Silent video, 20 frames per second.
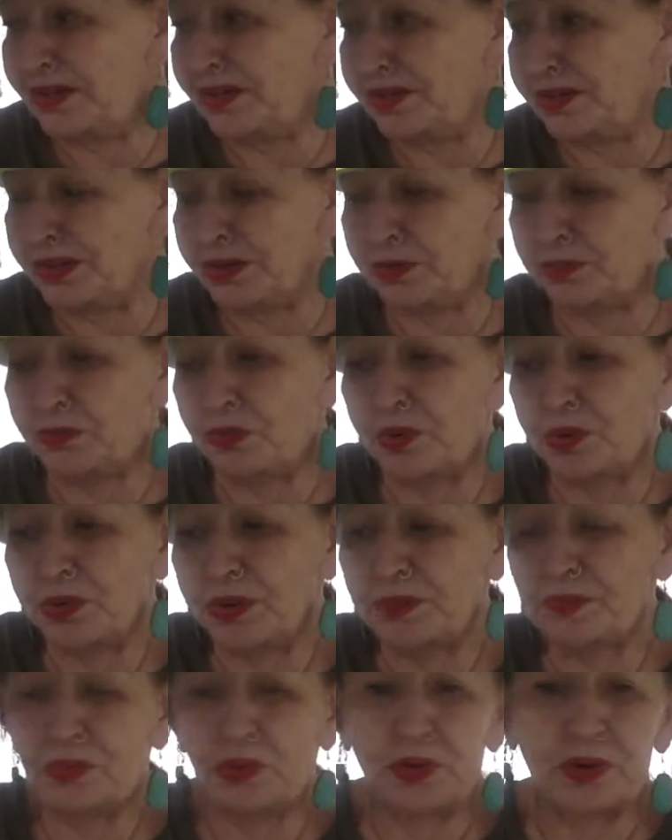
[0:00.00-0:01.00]
you know, more
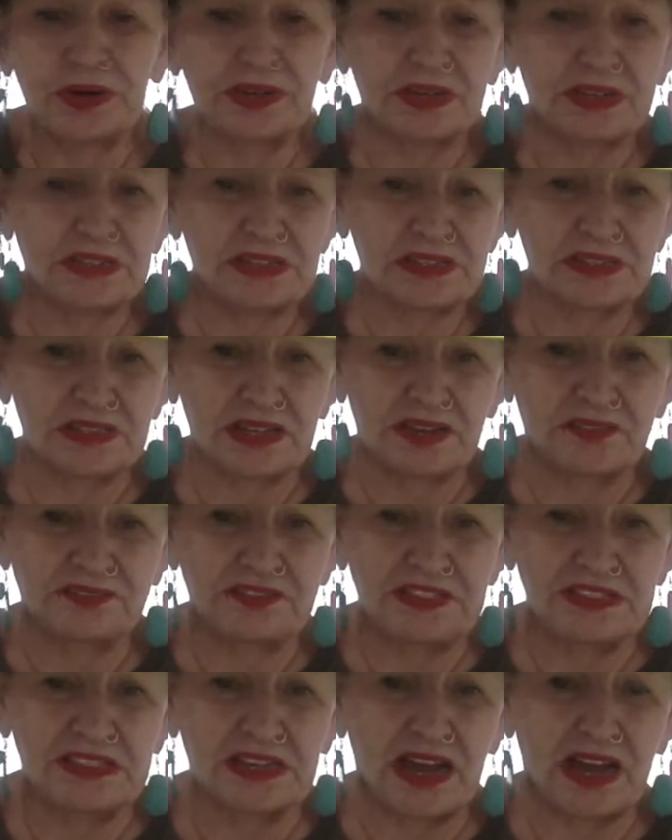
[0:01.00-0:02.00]
and more this stuff
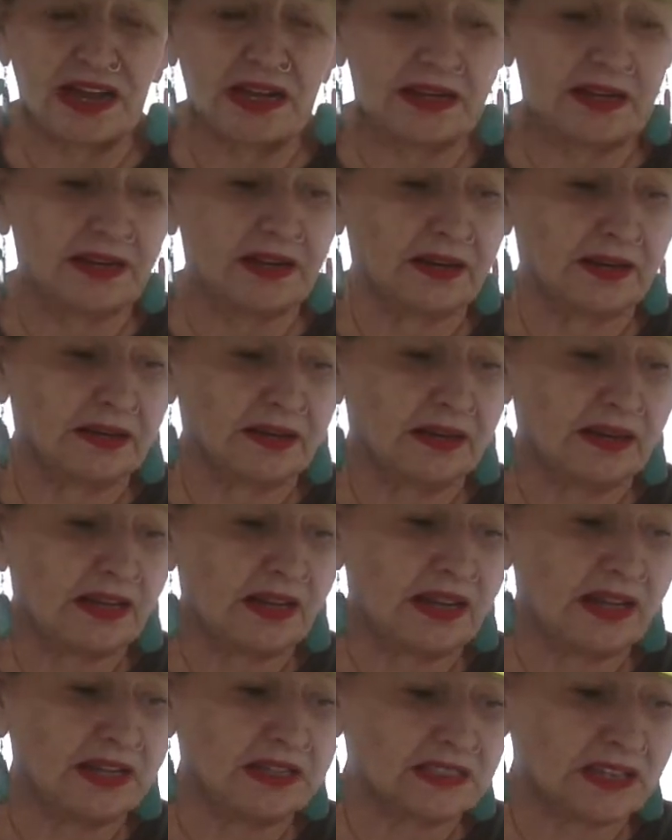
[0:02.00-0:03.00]
has got to
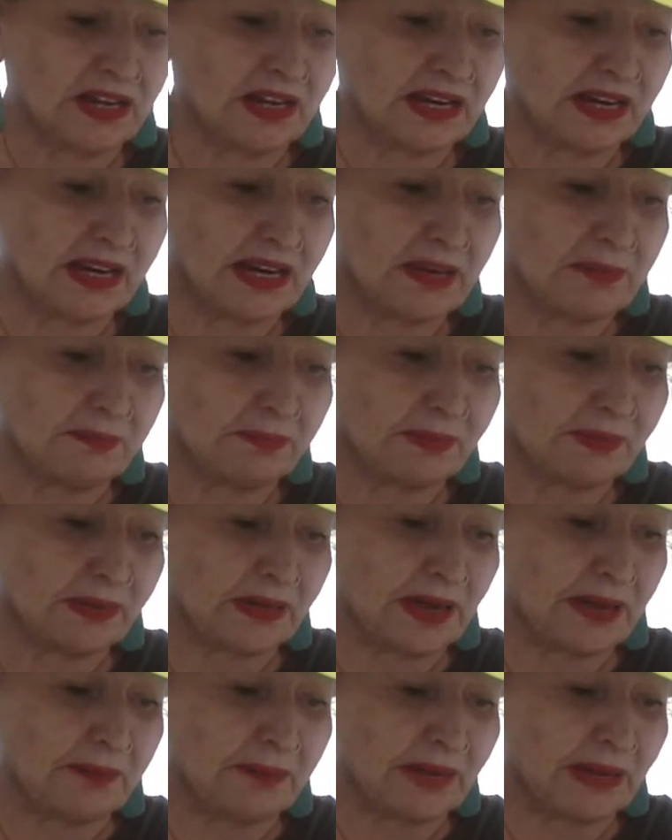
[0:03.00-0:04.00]
is going to keep
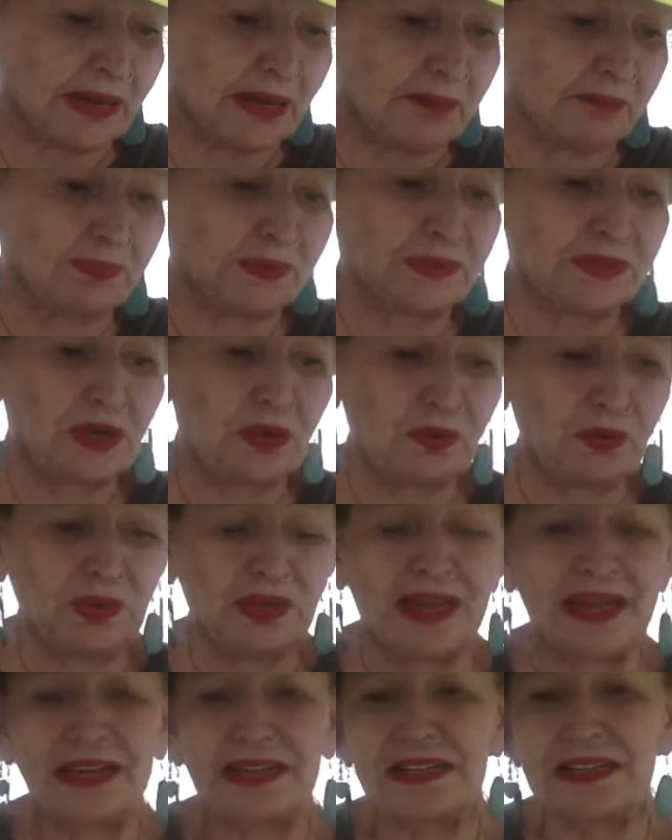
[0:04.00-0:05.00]
coming up, but don't
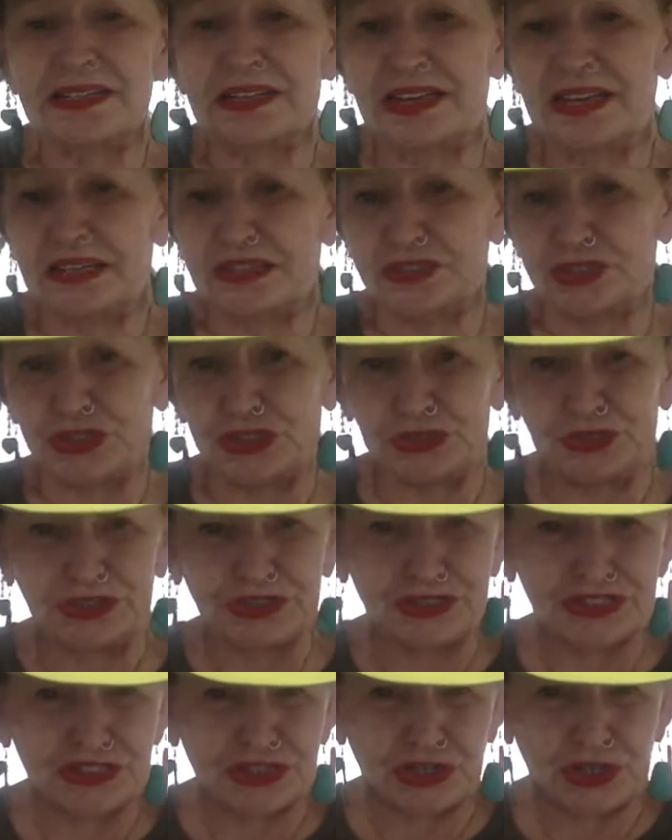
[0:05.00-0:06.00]
let it get you
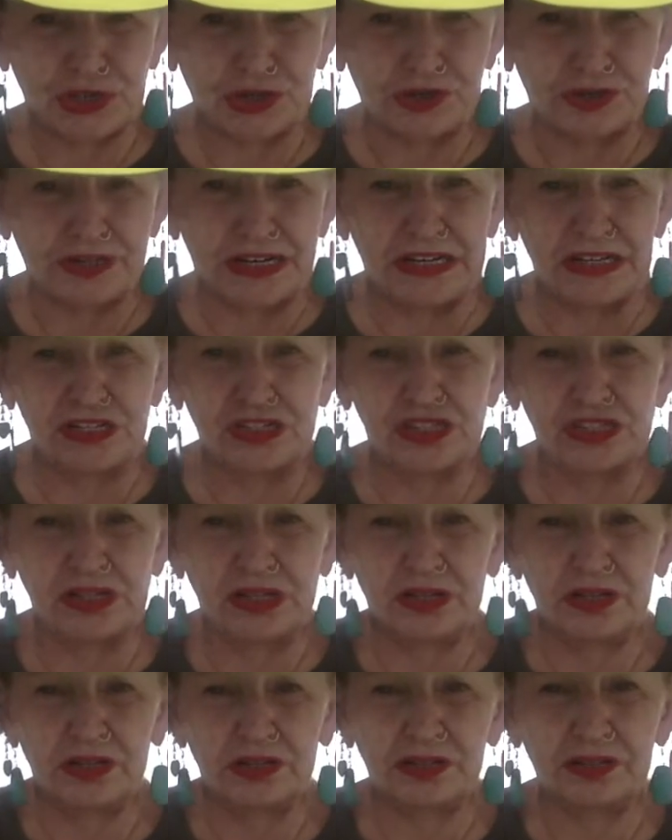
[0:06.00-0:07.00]
discouraged,
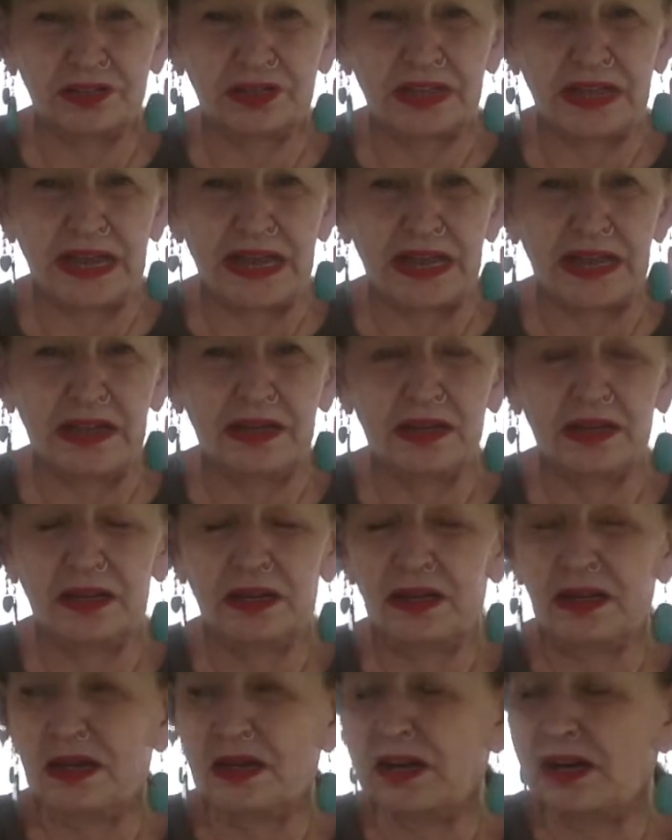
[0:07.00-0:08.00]
okay?
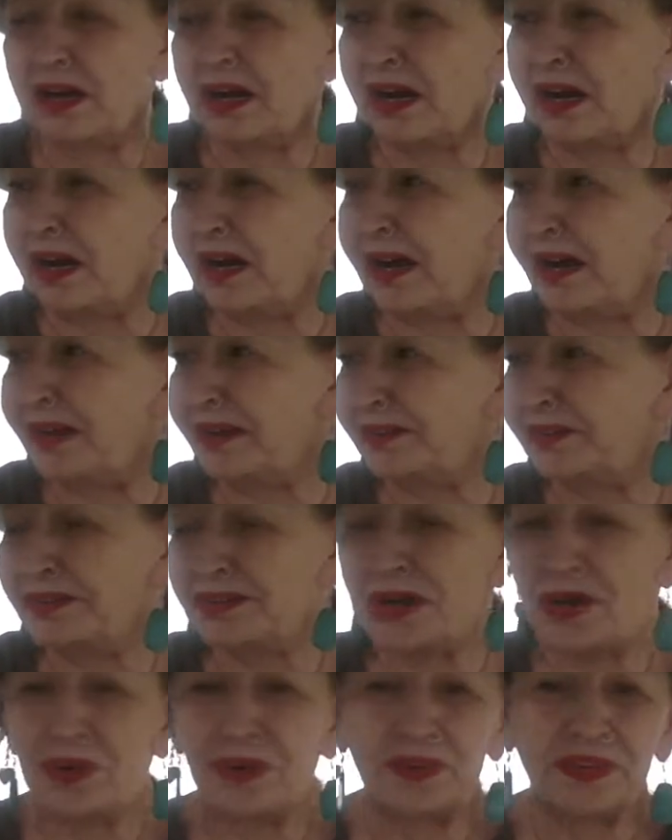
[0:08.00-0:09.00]
Uh,
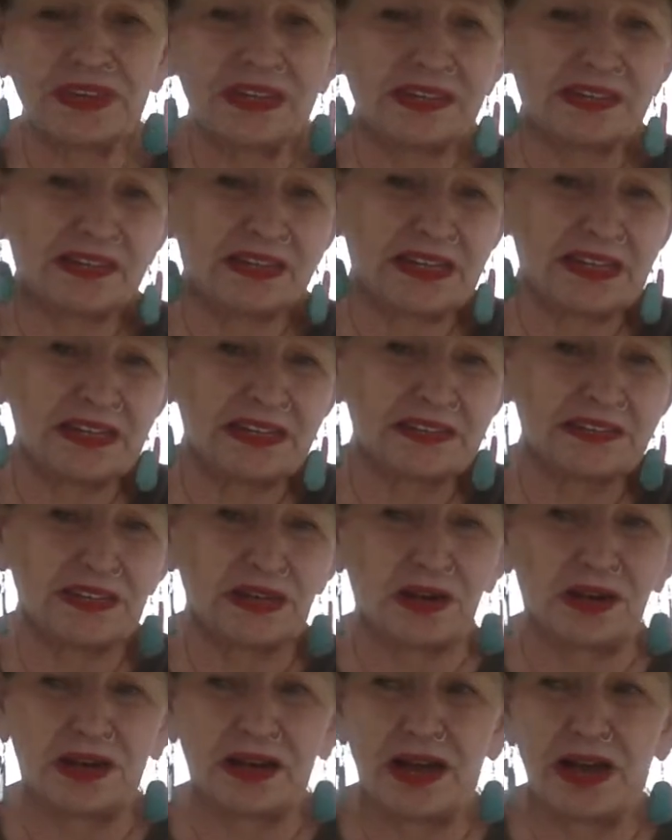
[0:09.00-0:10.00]
know that these
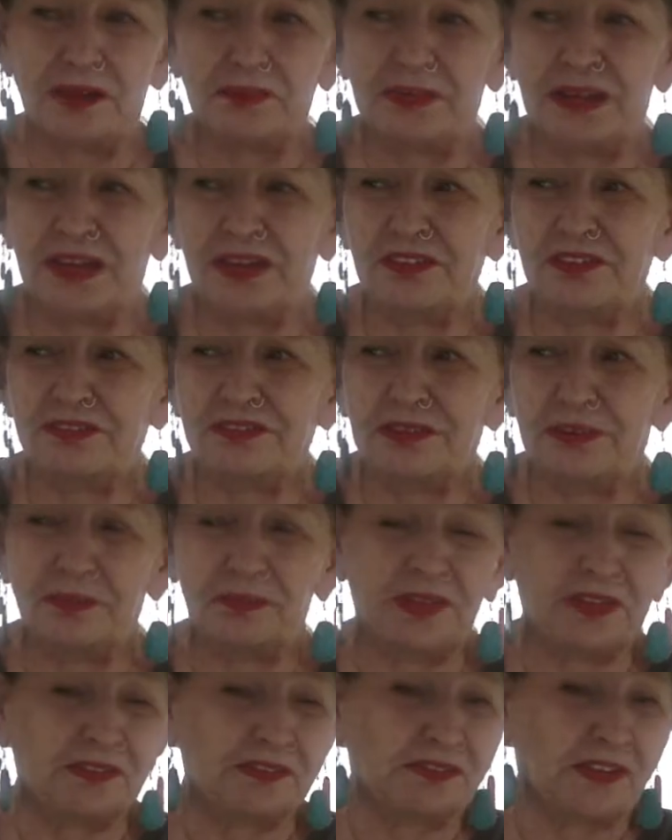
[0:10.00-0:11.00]
are coming
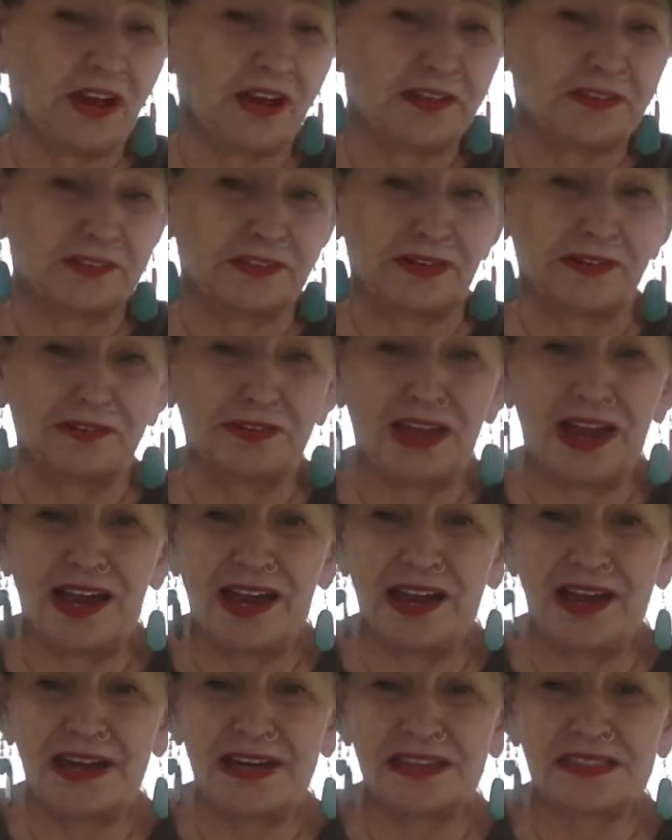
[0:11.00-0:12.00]
from the father of
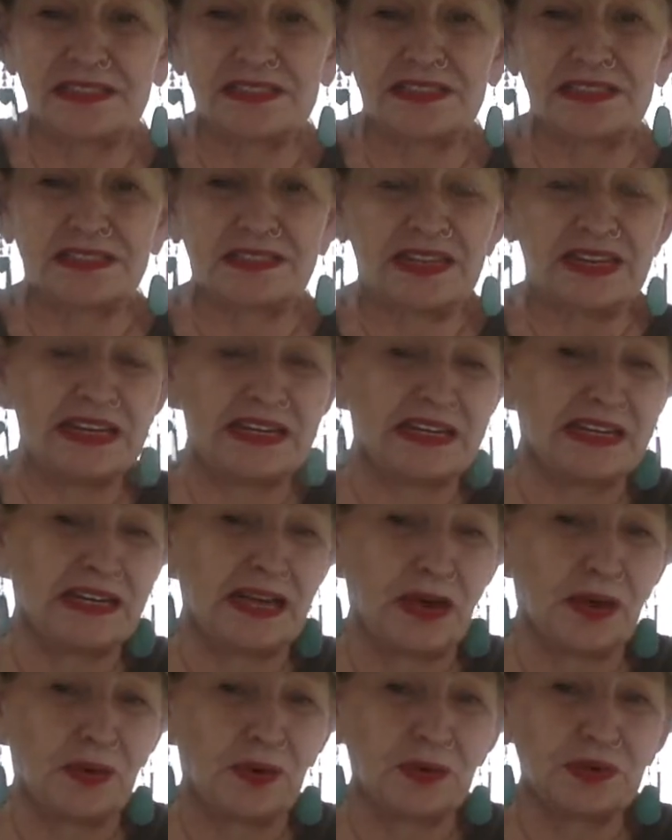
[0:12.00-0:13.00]
lies,
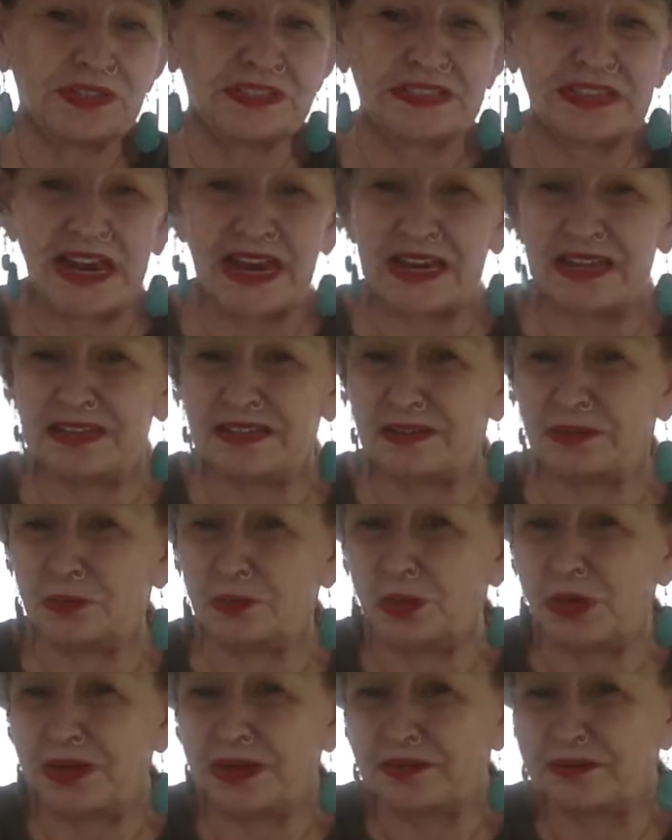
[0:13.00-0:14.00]
ego, Satan,
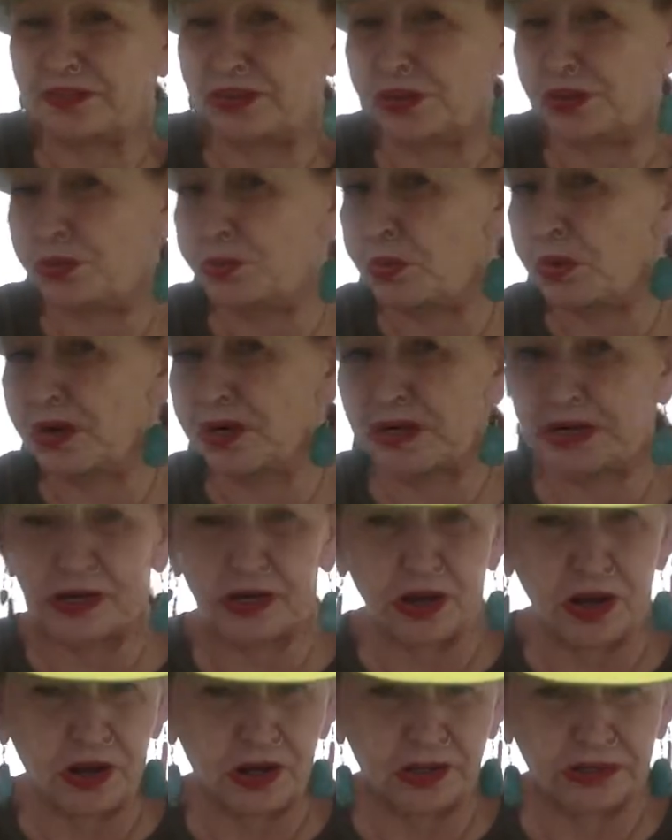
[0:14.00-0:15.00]
whatever you want to
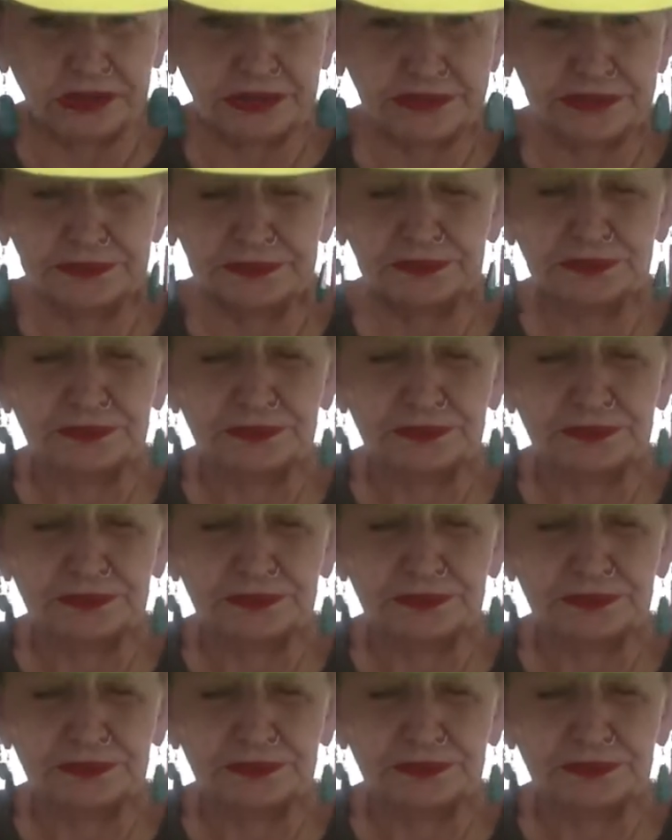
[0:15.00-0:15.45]
call it,